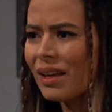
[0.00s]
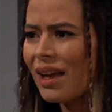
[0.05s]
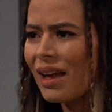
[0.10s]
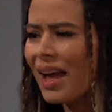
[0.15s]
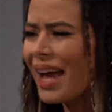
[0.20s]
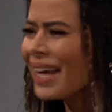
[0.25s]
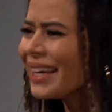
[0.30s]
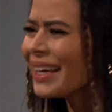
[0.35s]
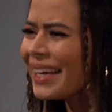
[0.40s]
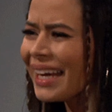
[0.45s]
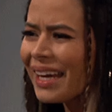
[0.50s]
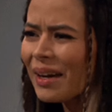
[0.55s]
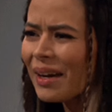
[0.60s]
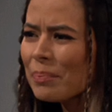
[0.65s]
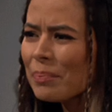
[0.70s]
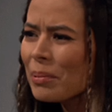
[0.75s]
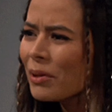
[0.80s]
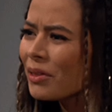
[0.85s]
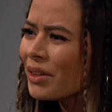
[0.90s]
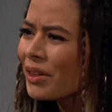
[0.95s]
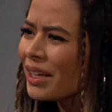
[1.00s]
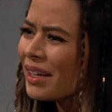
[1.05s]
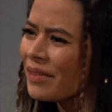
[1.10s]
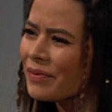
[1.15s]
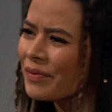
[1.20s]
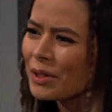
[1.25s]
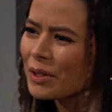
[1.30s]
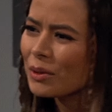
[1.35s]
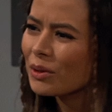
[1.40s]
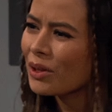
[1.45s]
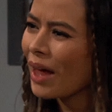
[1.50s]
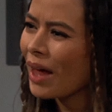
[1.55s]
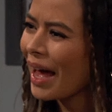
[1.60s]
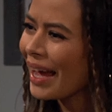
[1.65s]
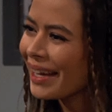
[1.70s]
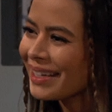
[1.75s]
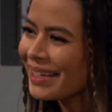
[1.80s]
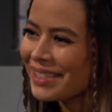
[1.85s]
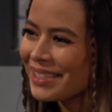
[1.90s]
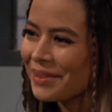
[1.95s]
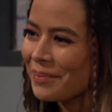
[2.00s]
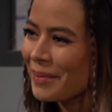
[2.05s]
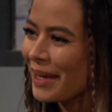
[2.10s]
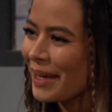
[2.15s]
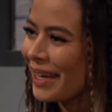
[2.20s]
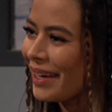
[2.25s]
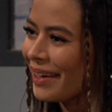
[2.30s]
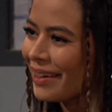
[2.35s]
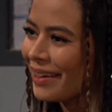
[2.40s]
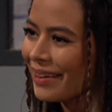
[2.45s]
video saying, oh, you lied, you said that you're